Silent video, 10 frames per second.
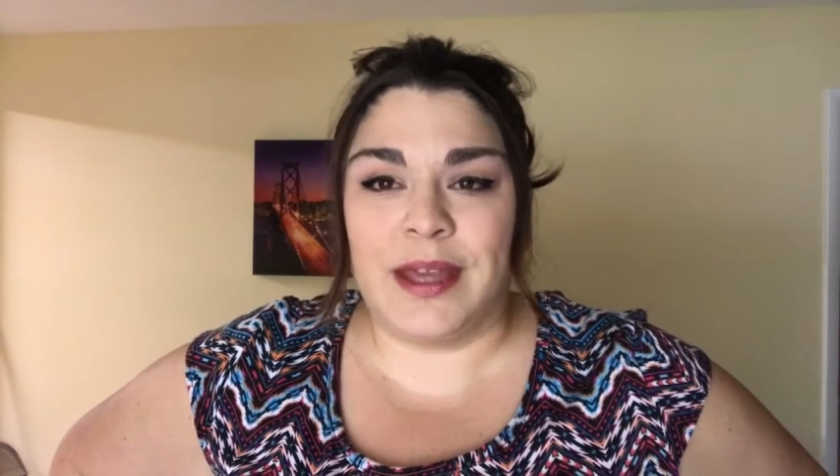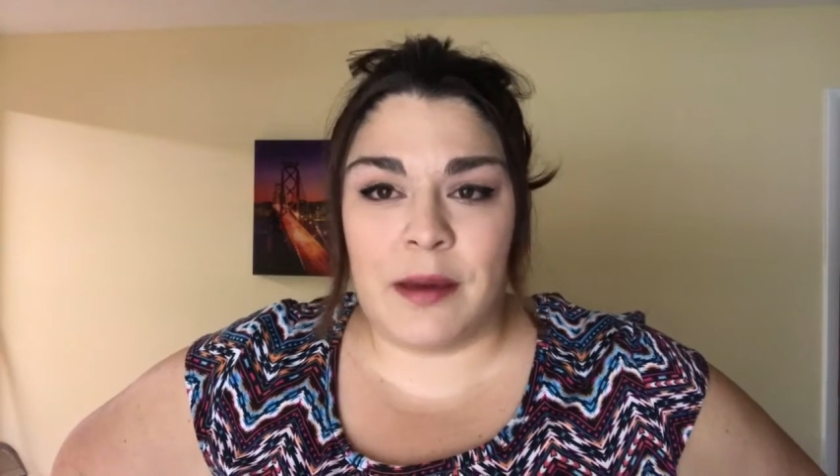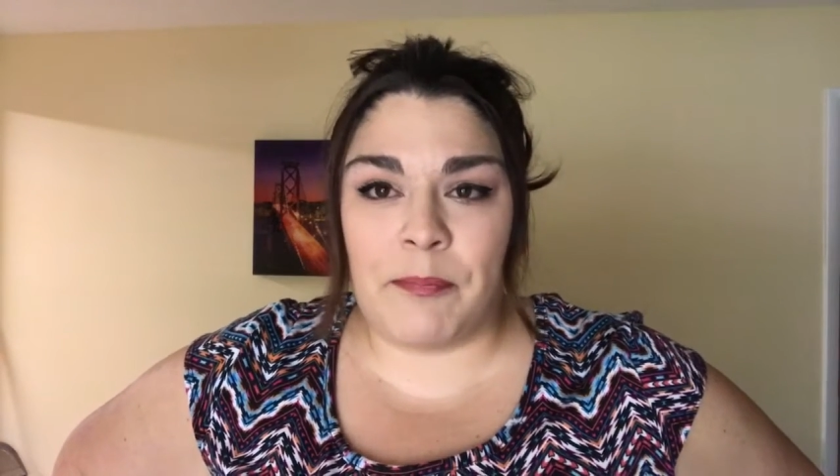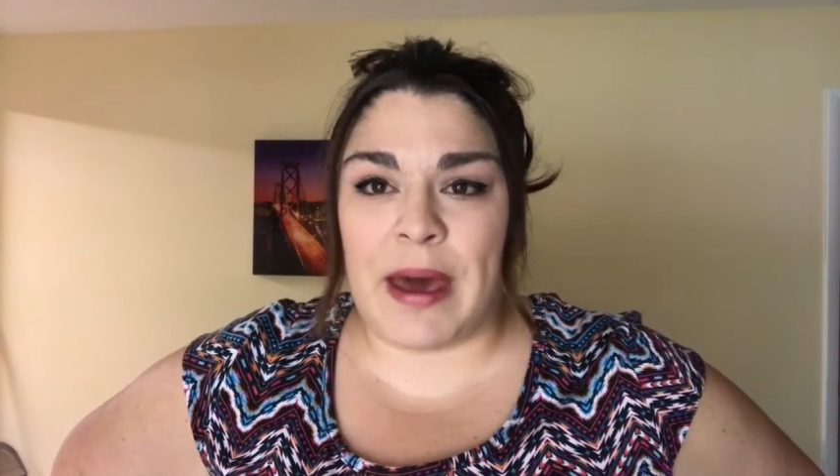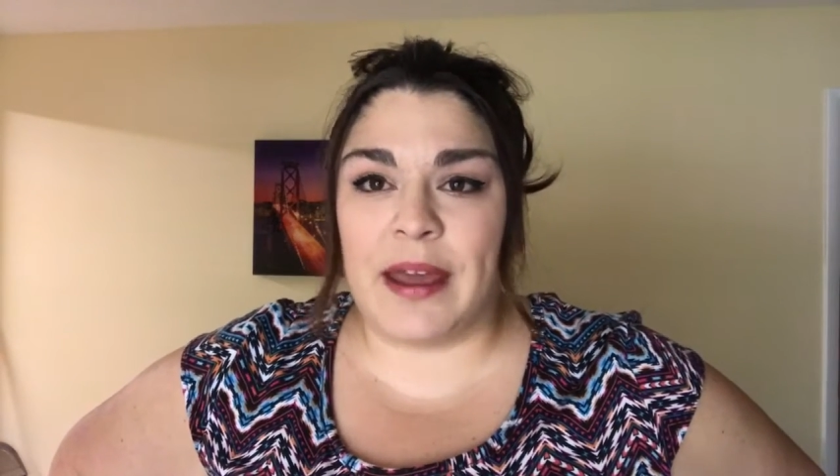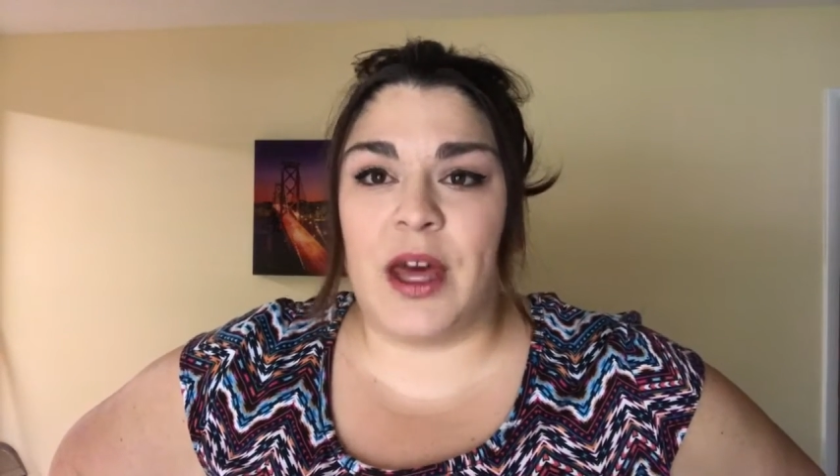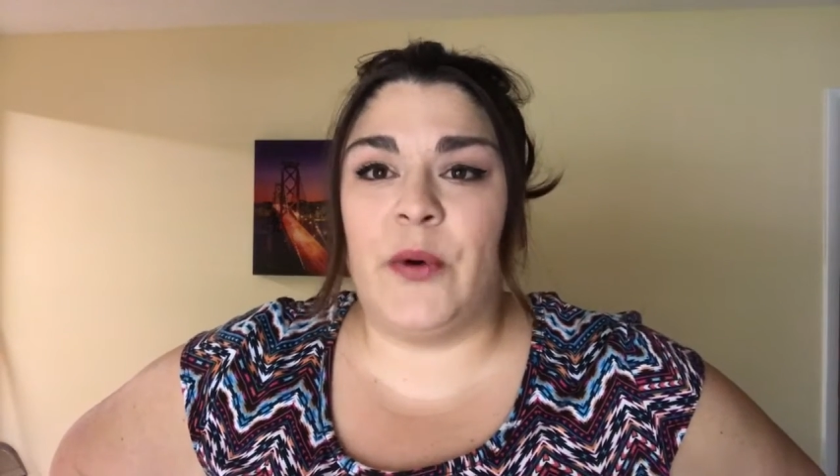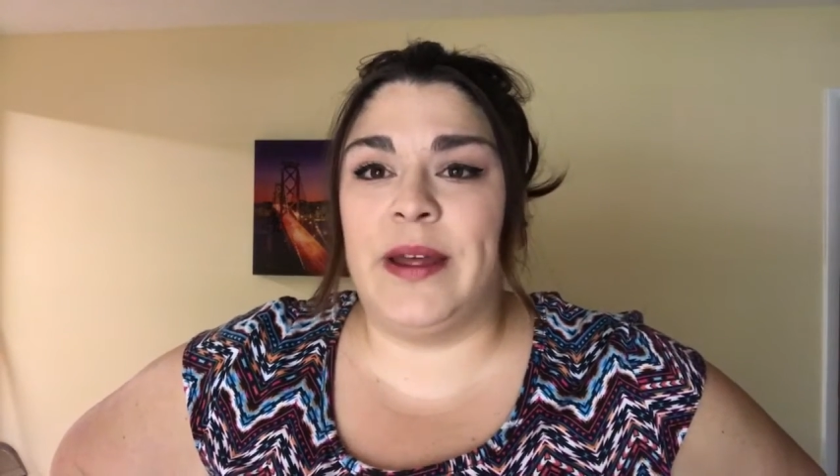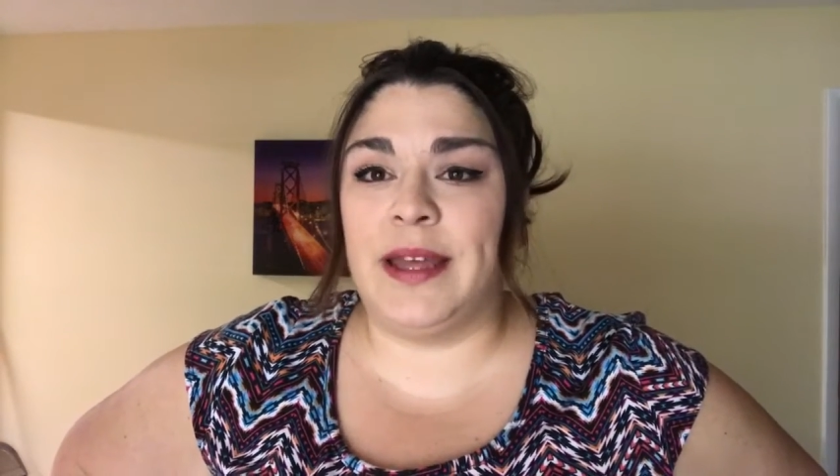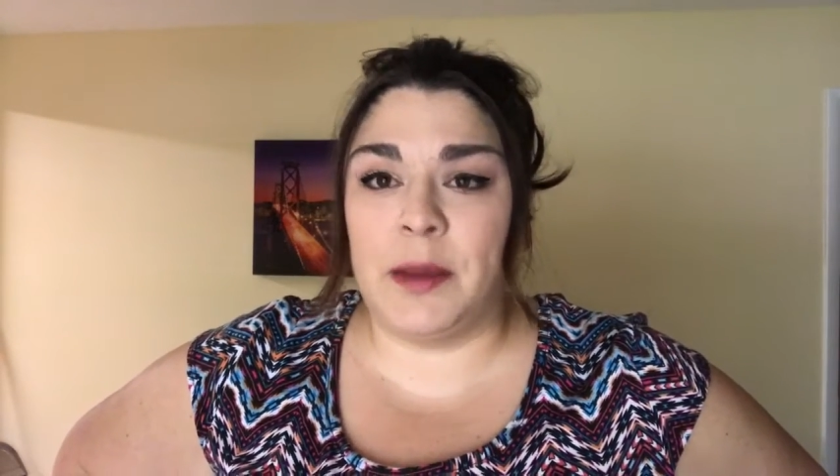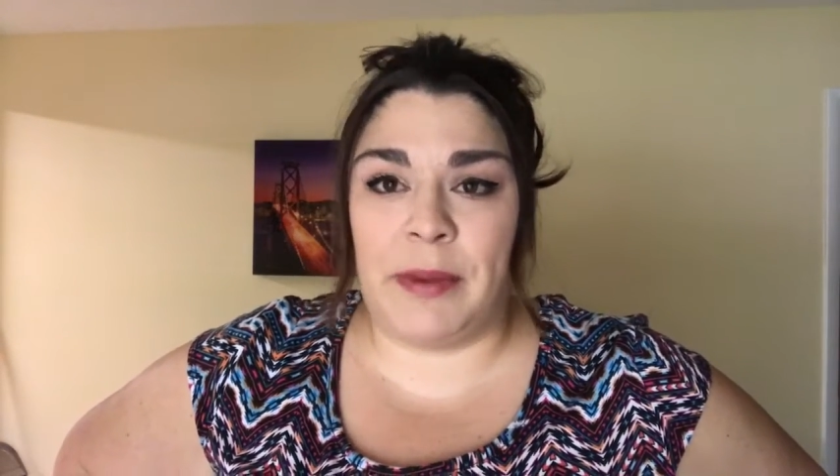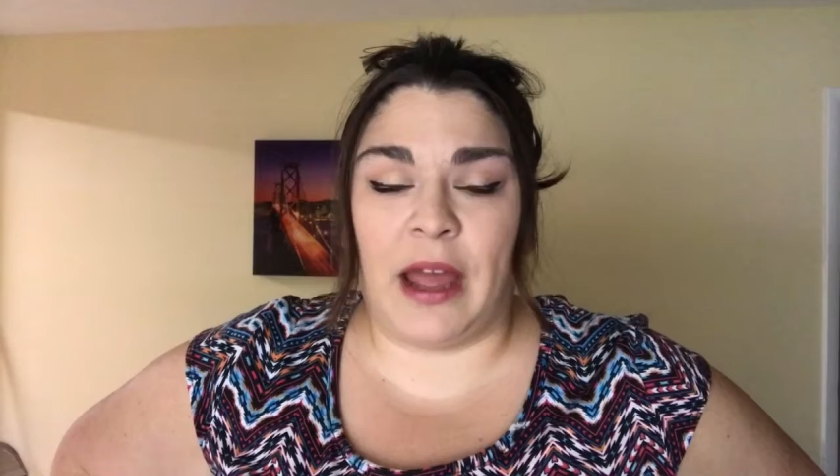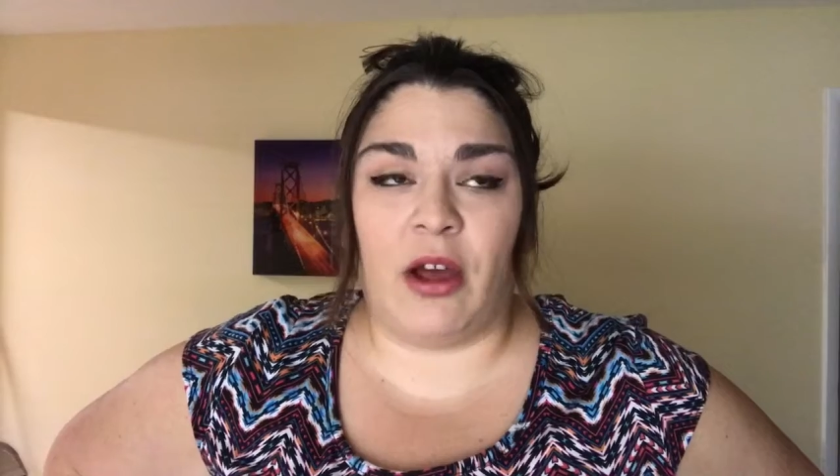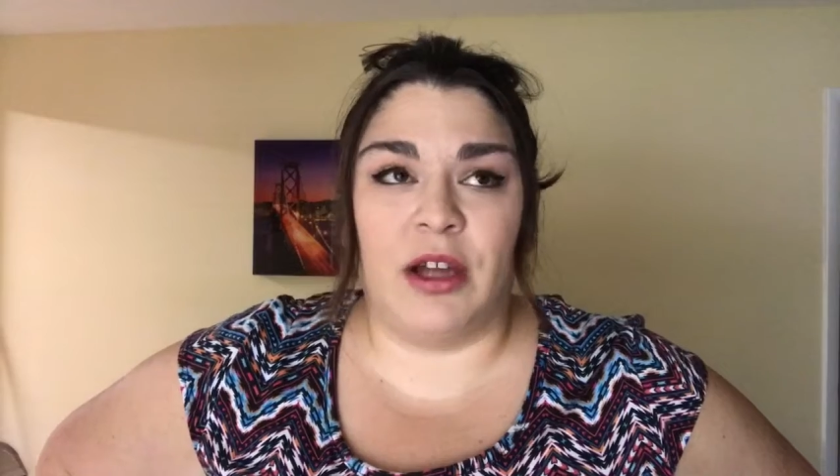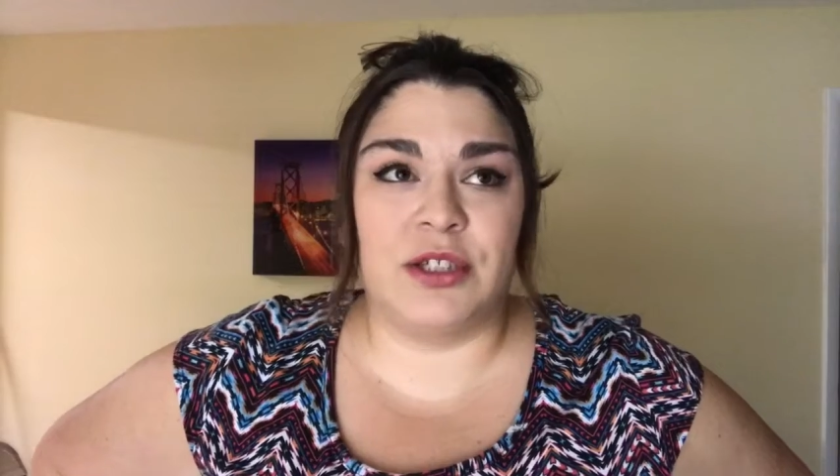get back going, get
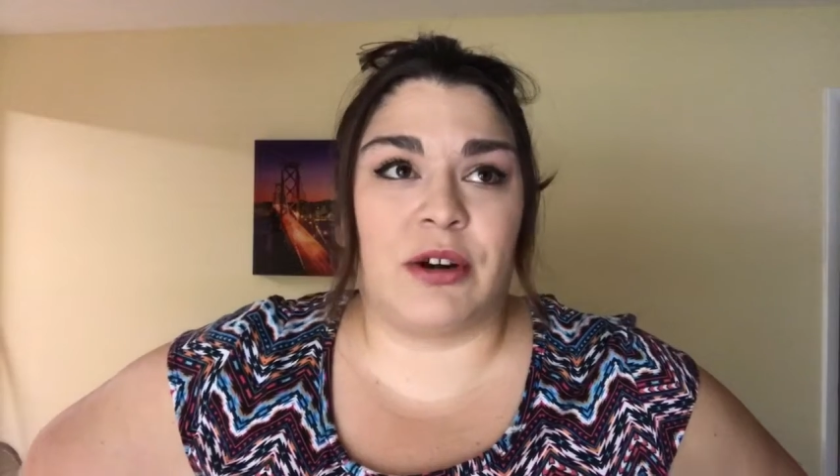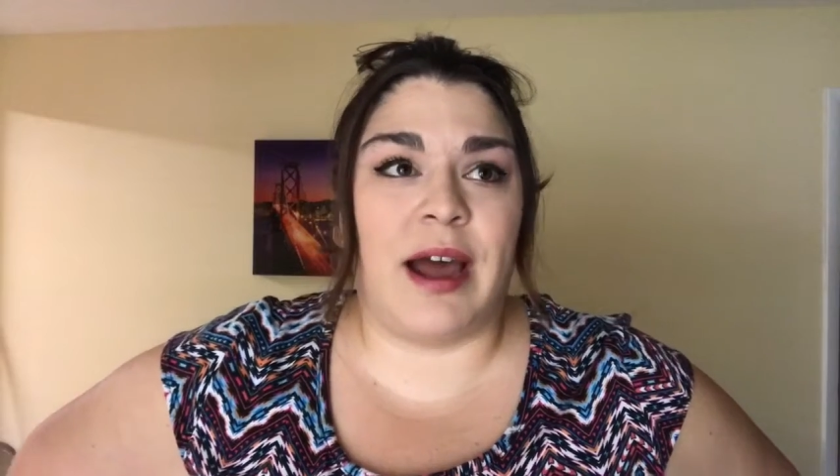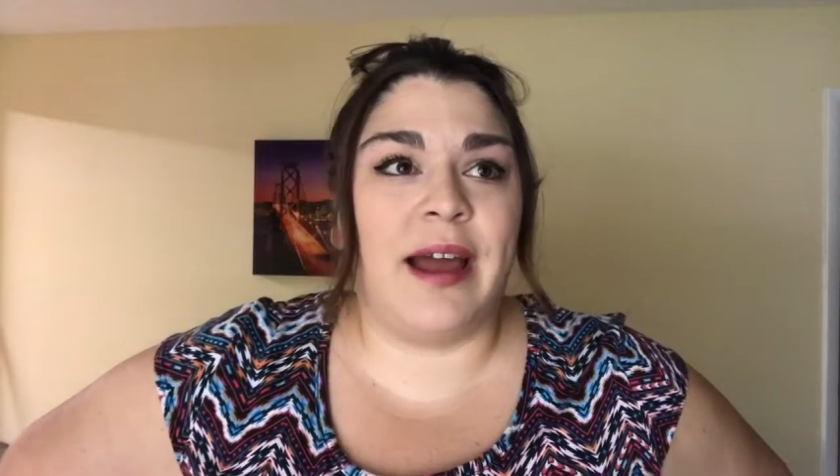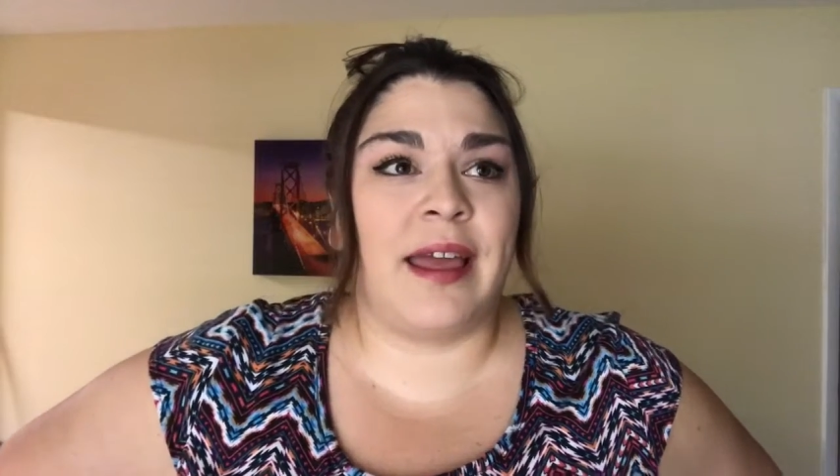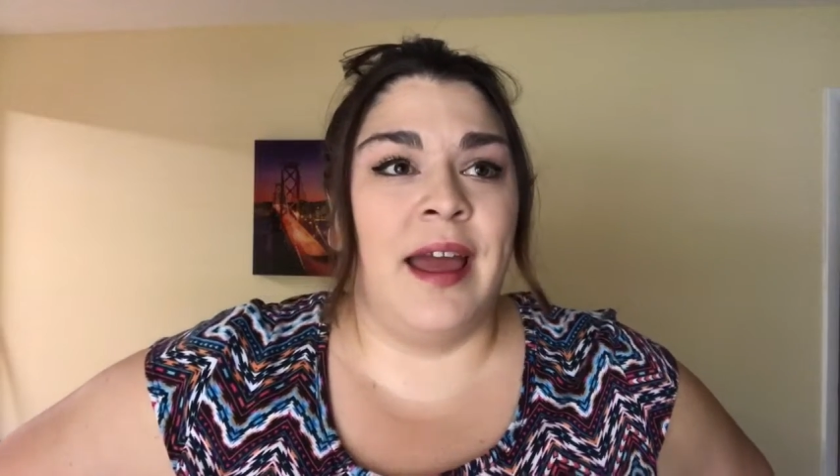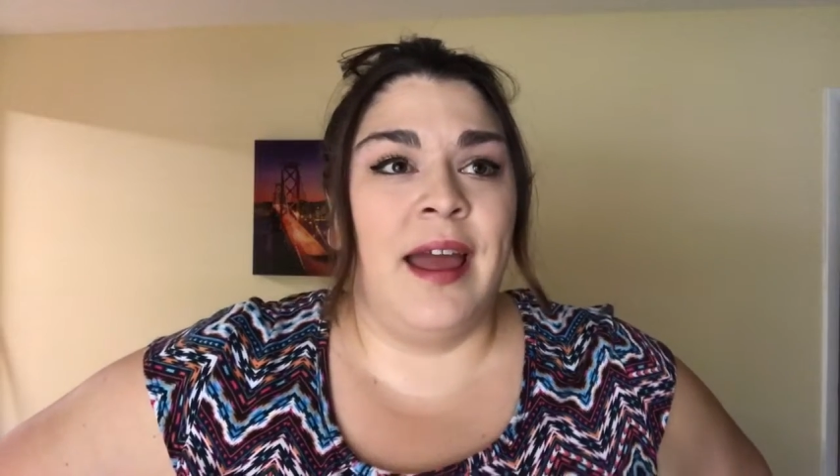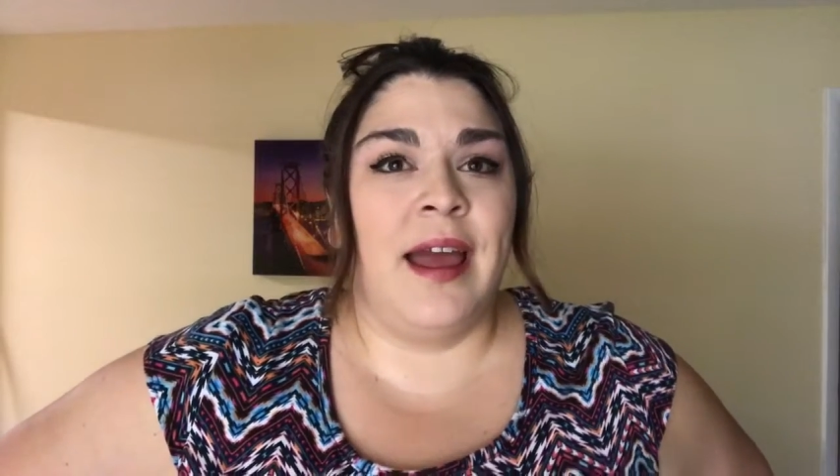back on track,